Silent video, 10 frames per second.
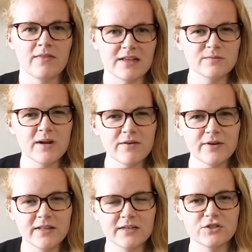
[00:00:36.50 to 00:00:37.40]
That's what I
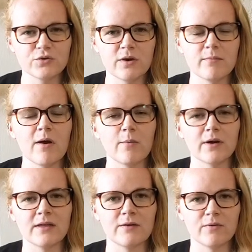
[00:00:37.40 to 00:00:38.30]
really enjoy about
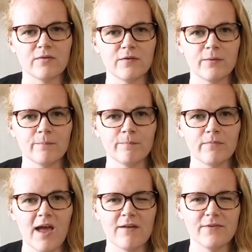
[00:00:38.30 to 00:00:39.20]
working at RIFM.
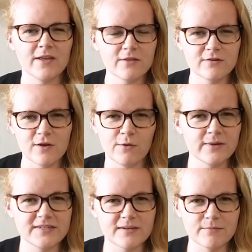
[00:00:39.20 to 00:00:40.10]
I feel like there's
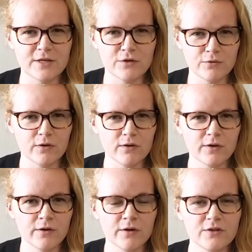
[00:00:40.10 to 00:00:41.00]
always something new to
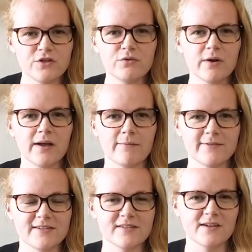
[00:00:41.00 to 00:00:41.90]
learn due to our
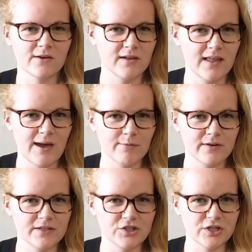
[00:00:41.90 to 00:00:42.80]
emphasis on
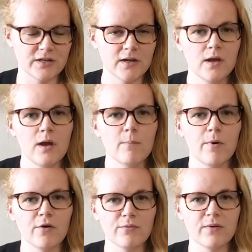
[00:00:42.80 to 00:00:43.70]
collaboration,
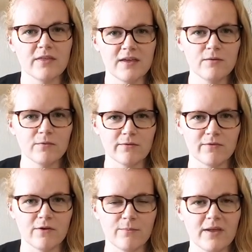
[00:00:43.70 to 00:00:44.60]
both within
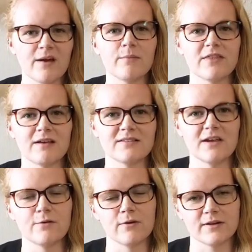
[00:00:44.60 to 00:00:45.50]
RIFM and with
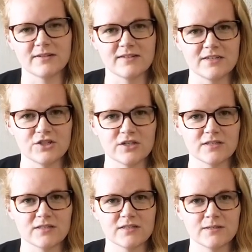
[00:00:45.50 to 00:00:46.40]
outside
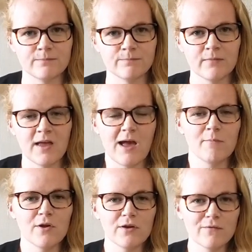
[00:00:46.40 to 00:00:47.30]
organizations.
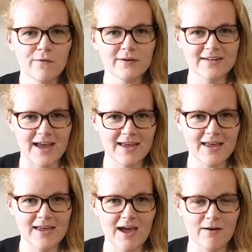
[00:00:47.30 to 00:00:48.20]
I'm looking forward to
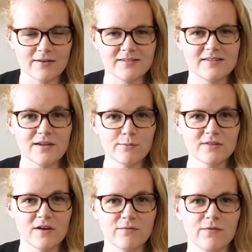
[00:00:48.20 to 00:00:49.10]
hanging out and seeing
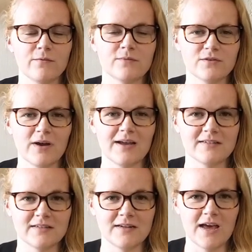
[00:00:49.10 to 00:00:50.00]
what's on RIFM's
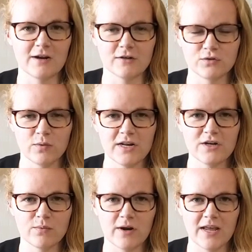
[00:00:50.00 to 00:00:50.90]
horizon at our
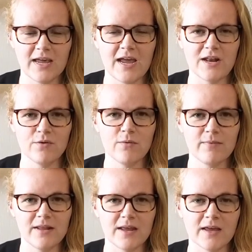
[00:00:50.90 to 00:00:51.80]
2020 annual
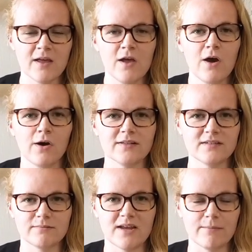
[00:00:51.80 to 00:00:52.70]
meeting on
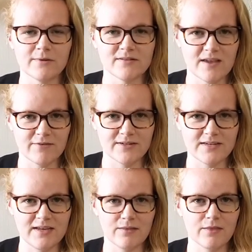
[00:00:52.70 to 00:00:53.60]
September
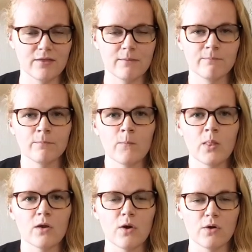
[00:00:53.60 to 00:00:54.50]
17th.
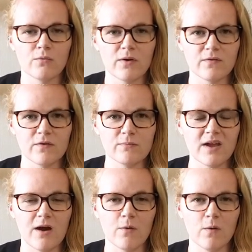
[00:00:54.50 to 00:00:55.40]
Go to
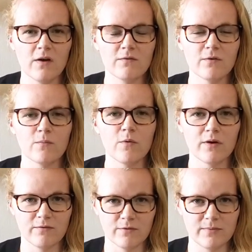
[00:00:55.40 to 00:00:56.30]
RIFM.org for
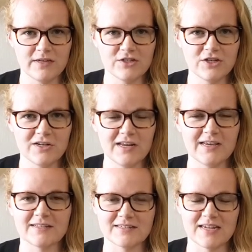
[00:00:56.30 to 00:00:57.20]
more information
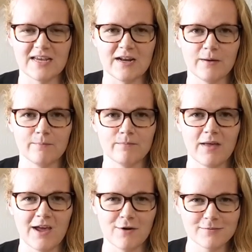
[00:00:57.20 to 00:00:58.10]
and to sign up.
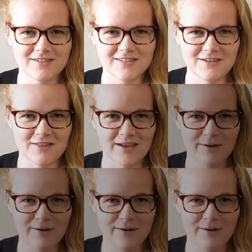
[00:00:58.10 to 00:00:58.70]
I hope to see you